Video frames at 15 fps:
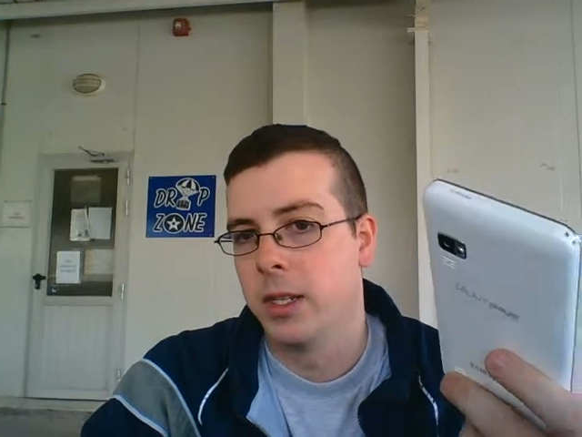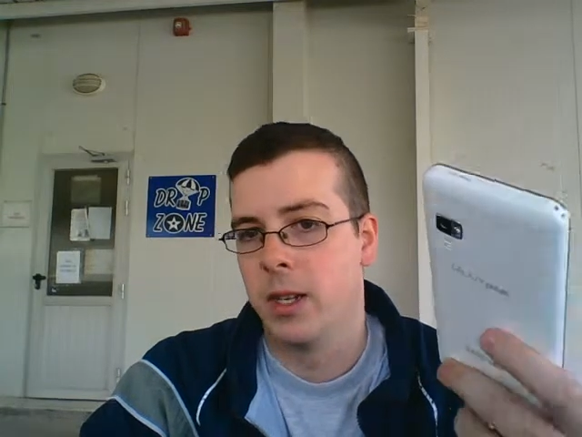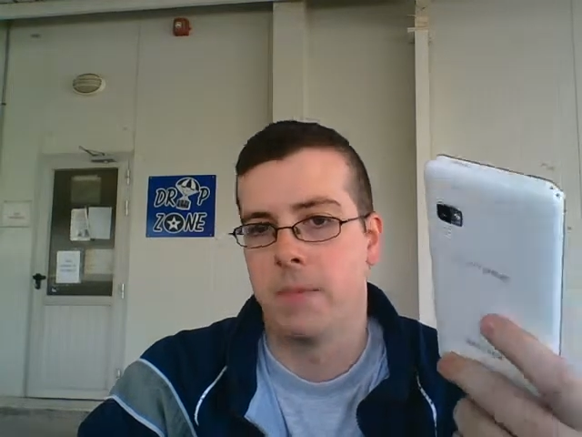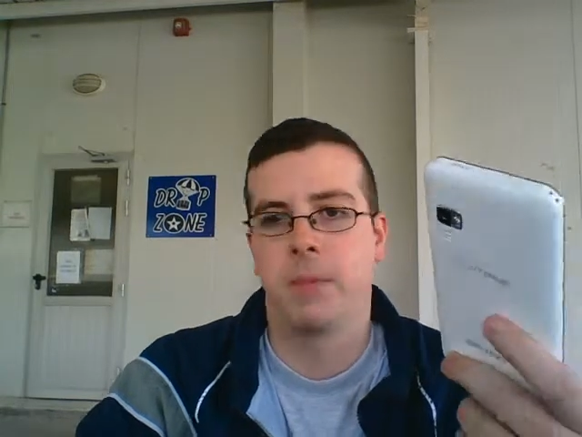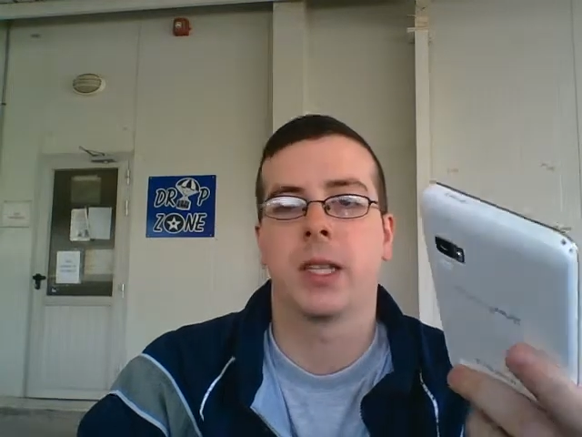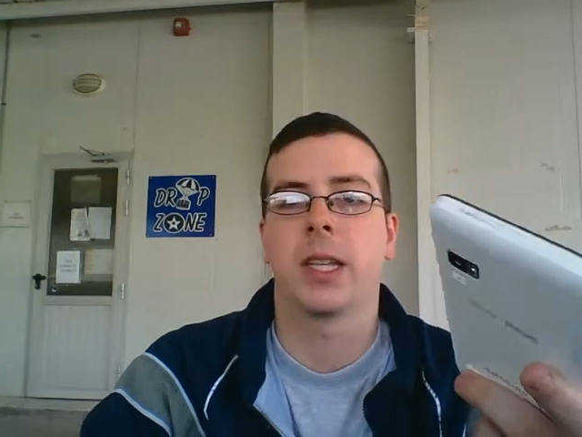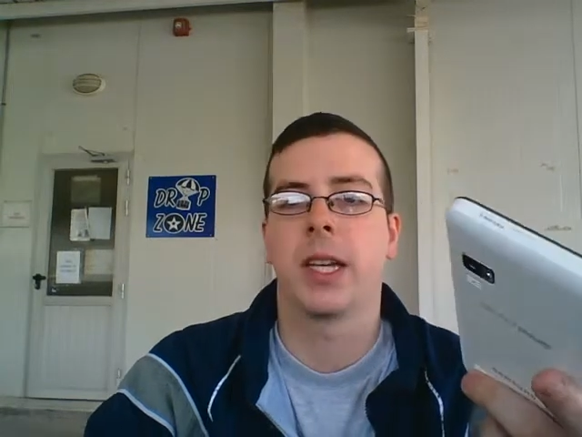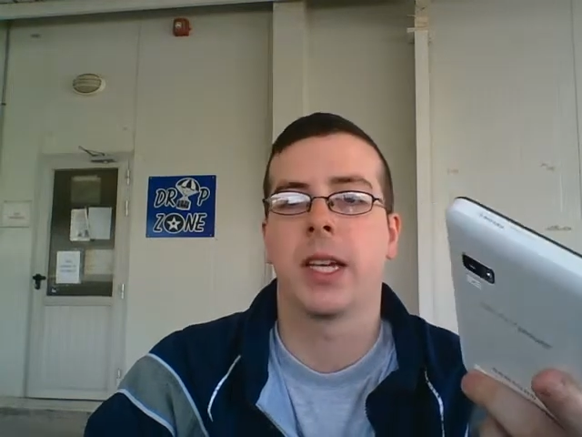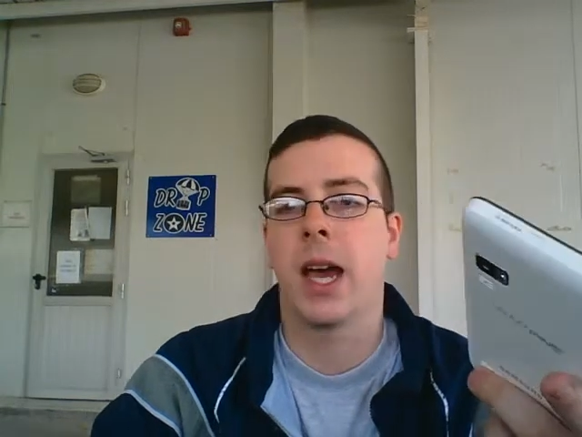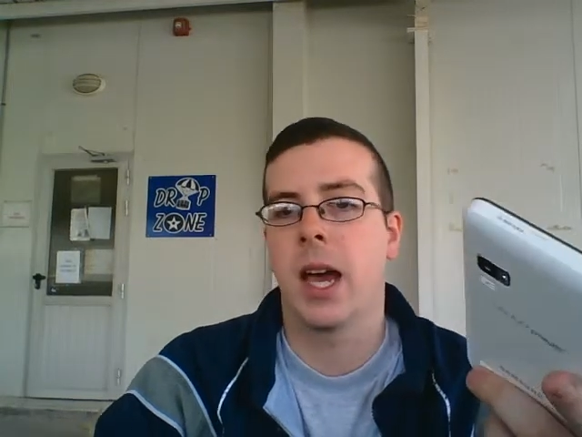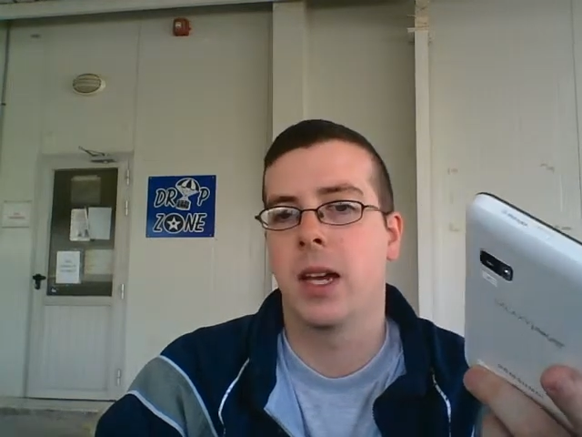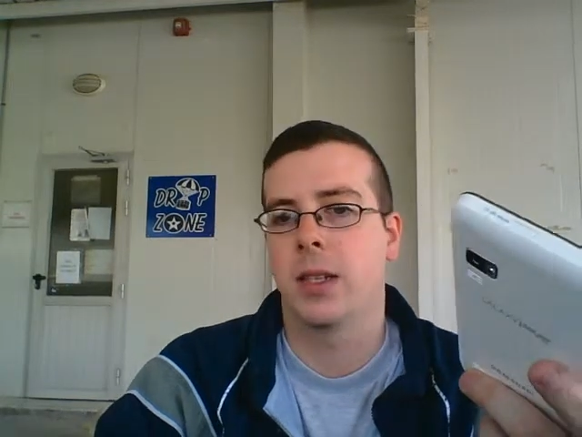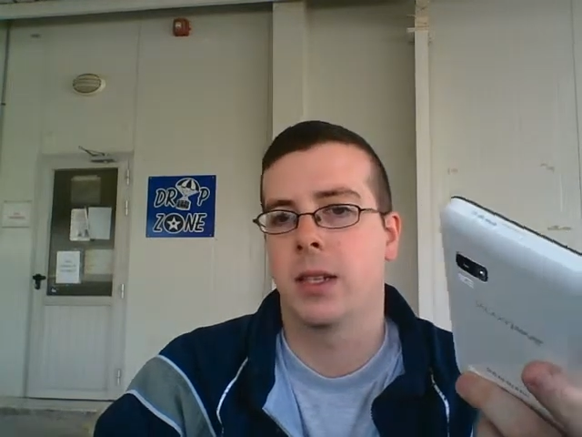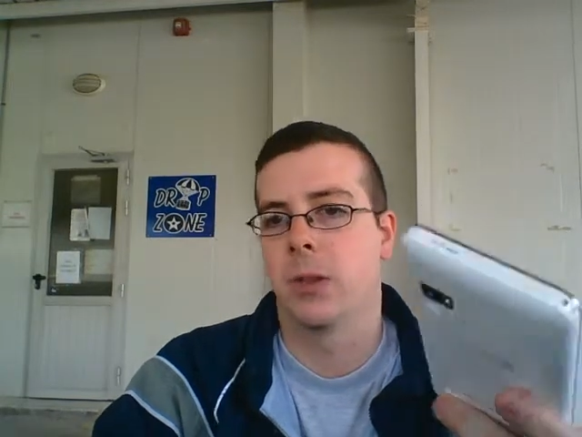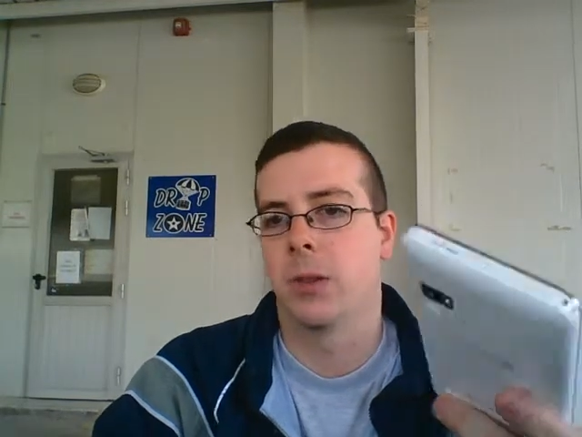typically
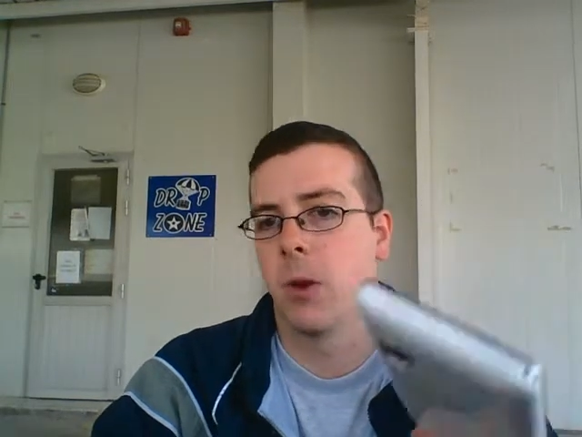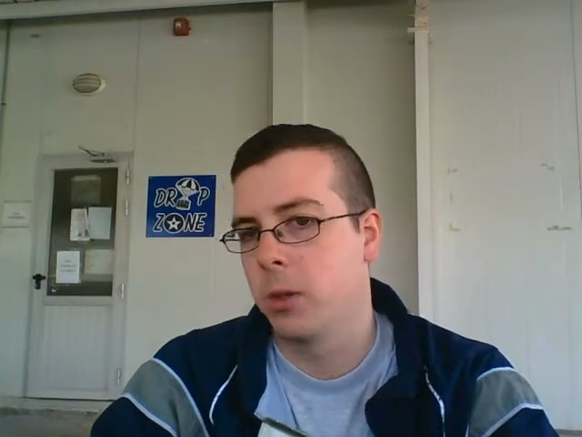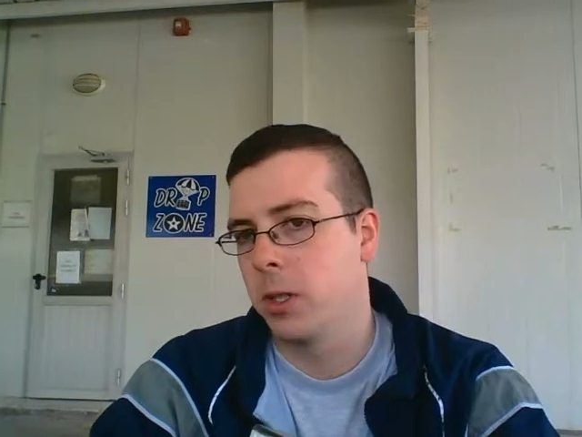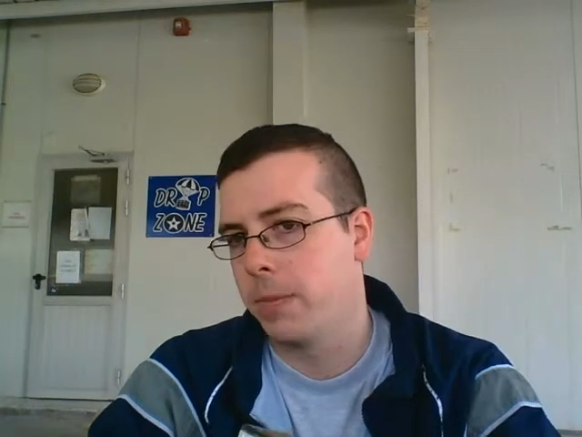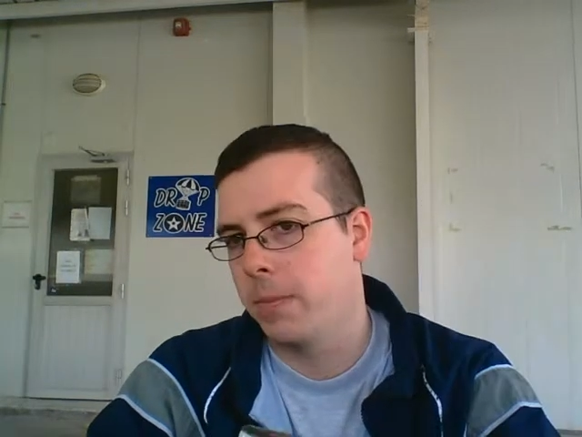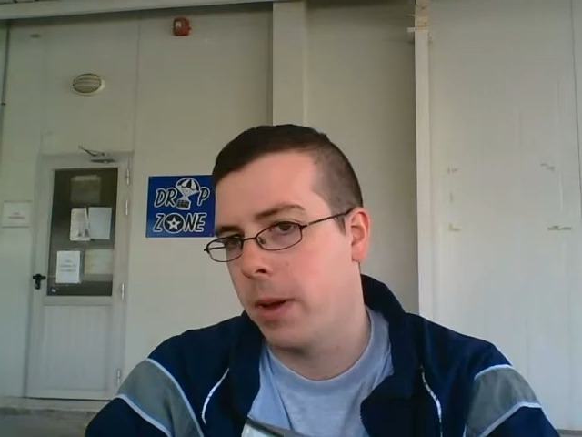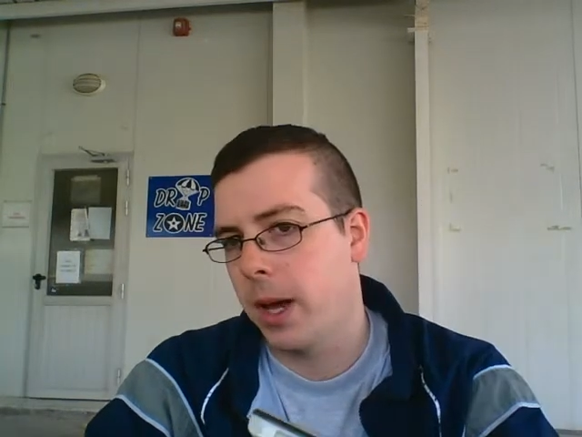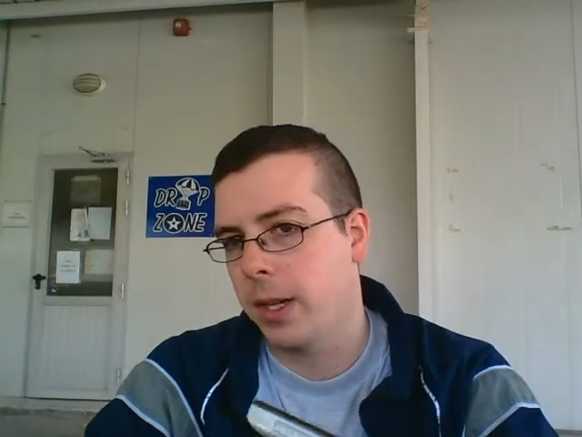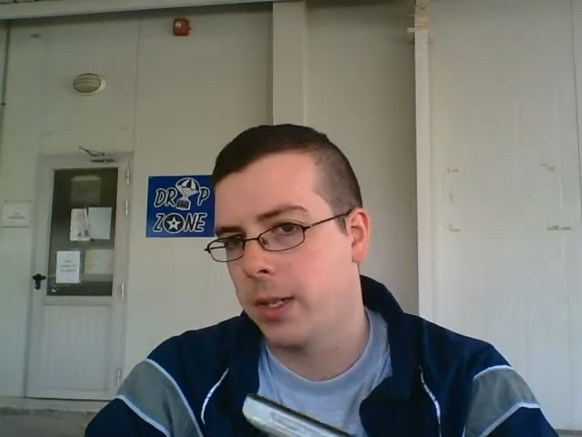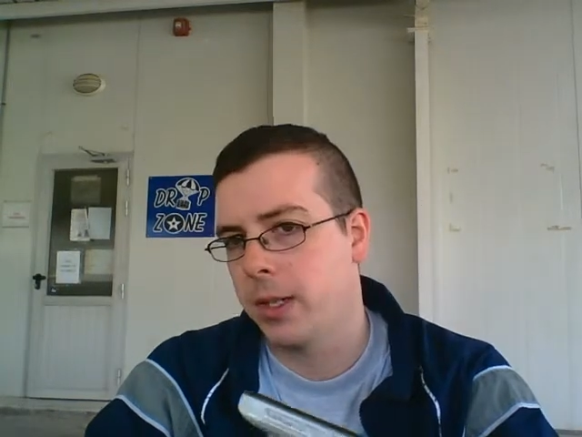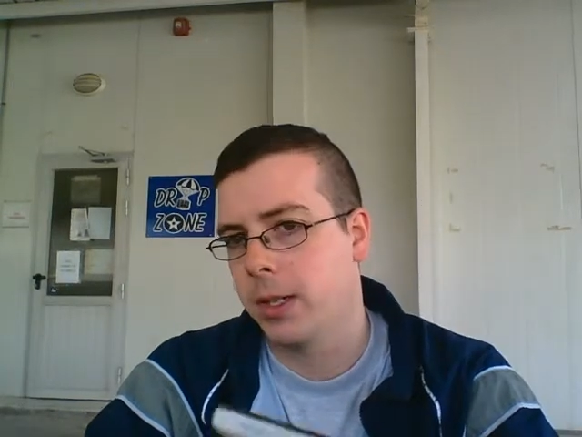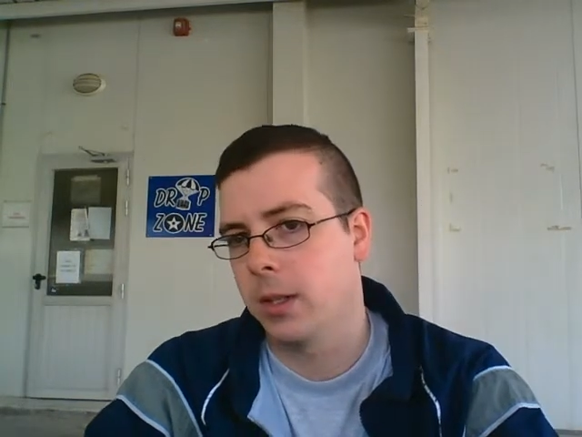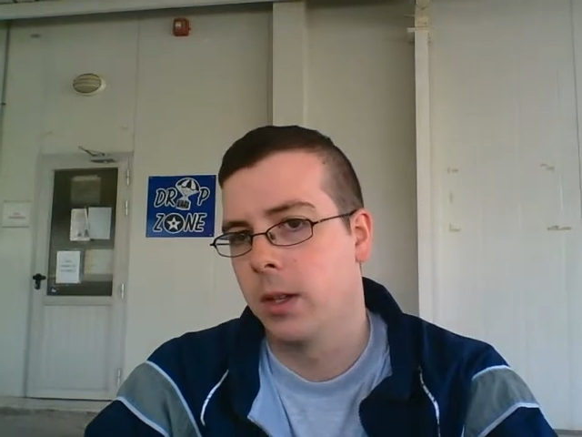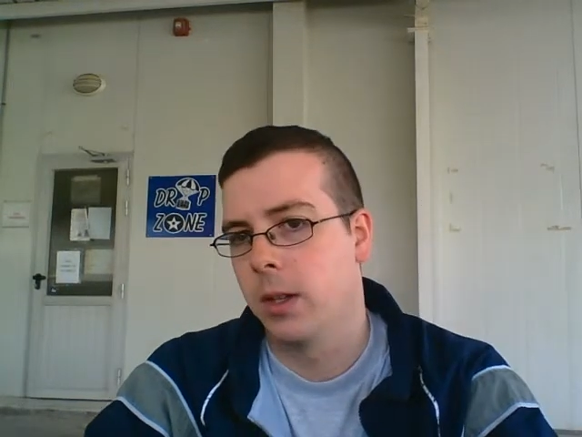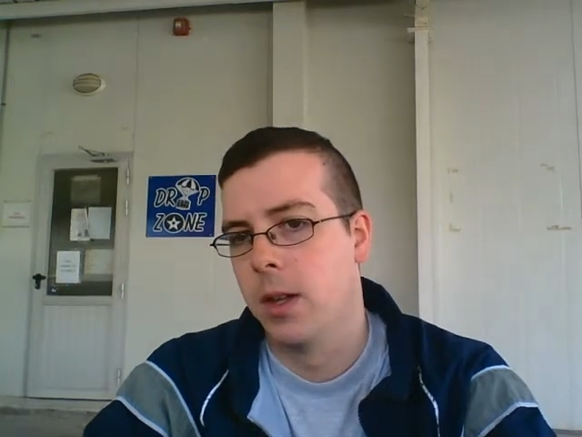has their own
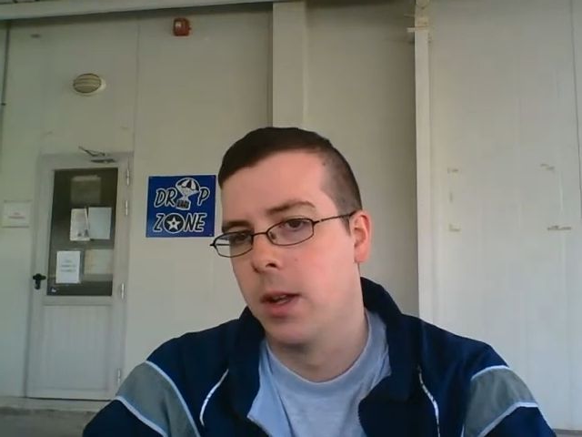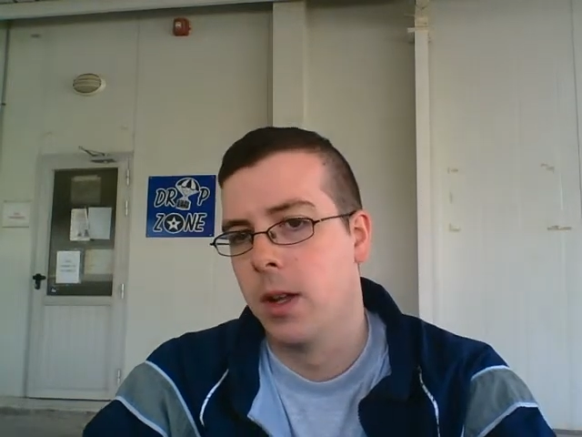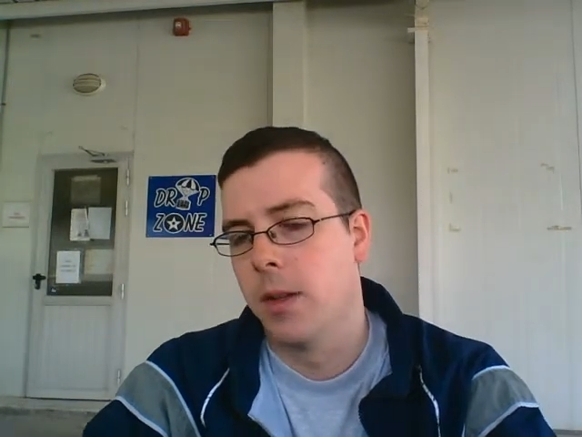specs,